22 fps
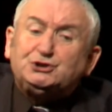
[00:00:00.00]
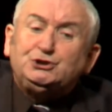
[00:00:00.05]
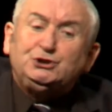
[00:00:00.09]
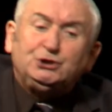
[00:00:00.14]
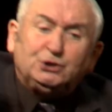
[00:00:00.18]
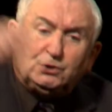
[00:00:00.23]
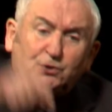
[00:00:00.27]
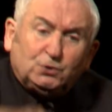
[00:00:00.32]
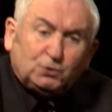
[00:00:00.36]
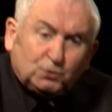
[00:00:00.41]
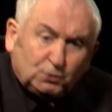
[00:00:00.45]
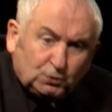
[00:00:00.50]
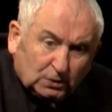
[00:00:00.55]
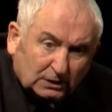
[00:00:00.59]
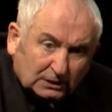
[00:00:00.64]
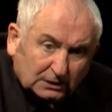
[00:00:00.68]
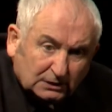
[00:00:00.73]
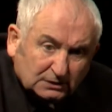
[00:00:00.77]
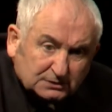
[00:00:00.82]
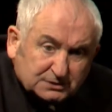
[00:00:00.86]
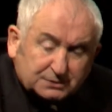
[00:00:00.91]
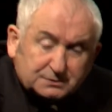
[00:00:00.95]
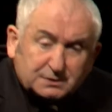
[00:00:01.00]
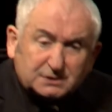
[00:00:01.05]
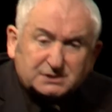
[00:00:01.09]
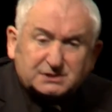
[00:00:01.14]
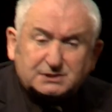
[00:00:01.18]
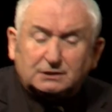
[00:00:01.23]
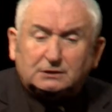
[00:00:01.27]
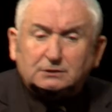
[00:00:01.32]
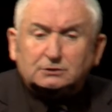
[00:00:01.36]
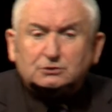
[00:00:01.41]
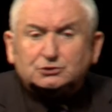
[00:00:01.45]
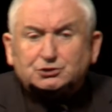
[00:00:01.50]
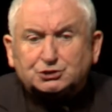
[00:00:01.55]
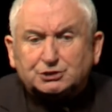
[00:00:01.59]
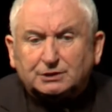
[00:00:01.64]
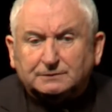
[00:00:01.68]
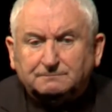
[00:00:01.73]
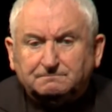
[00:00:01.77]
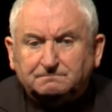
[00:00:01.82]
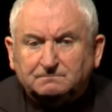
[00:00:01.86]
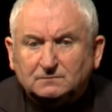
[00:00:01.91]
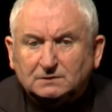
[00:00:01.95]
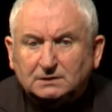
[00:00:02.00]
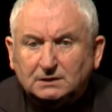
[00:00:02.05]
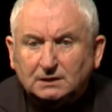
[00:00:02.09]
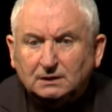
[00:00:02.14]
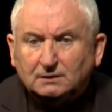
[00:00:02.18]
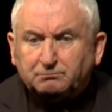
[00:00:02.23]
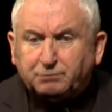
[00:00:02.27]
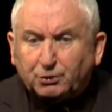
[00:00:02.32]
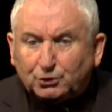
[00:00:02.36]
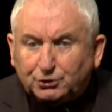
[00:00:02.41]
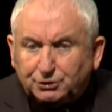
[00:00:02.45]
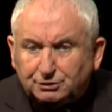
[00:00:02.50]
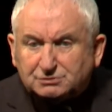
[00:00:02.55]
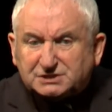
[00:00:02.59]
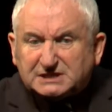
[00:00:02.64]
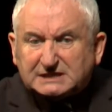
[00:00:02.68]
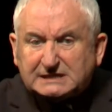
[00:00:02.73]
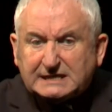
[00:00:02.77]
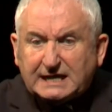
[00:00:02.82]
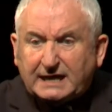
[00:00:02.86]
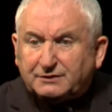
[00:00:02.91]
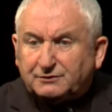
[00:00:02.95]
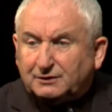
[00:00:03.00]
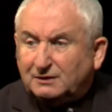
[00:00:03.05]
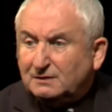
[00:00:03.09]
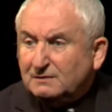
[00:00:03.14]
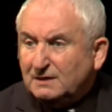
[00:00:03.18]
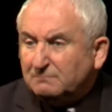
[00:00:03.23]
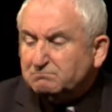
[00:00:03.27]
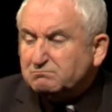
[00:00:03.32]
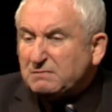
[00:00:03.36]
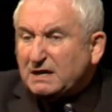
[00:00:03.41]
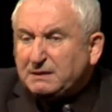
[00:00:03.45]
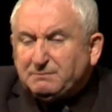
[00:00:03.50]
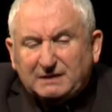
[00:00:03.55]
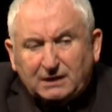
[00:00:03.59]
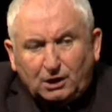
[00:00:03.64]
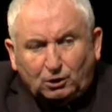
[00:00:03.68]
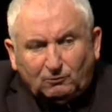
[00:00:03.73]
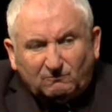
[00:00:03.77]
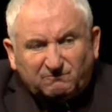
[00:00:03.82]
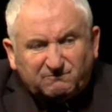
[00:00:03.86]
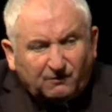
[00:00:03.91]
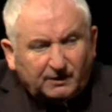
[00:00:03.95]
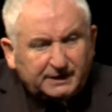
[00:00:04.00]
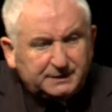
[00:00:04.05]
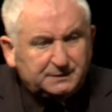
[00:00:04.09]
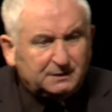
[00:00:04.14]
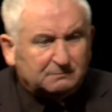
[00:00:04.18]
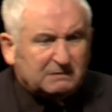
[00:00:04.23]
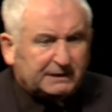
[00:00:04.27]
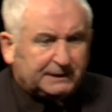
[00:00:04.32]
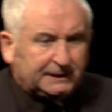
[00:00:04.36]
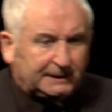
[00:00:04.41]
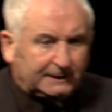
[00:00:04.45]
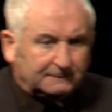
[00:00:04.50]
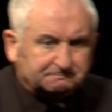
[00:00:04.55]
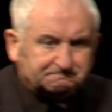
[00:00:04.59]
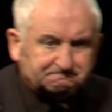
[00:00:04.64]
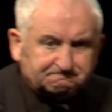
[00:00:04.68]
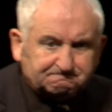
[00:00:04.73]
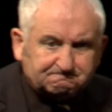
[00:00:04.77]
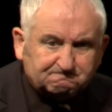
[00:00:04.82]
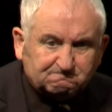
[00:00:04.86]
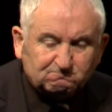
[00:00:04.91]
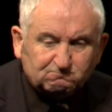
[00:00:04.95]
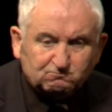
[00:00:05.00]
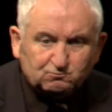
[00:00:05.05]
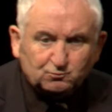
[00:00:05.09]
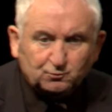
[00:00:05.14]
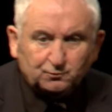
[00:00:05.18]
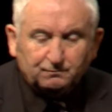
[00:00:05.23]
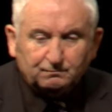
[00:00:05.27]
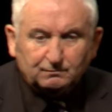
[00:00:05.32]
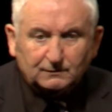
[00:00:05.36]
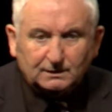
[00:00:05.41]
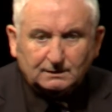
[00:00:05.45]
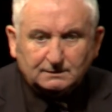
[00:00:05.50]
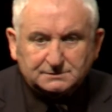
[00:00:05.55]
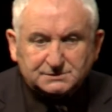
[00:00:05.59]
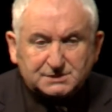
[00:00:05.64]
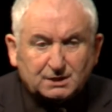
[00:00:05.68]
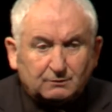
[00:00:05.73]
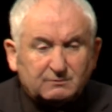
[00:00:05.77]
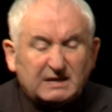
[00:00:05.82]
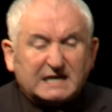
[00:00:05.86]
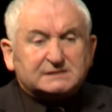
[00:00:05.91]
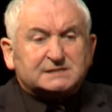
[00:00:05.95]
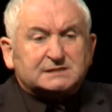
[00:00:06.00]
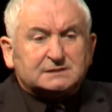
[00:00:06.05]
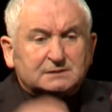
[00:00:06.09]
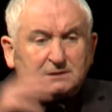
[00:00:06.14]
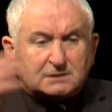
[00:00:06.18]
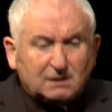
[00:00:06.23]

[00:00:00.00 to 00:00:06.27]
you to the solution, put you together, maybe help find the money. So that's the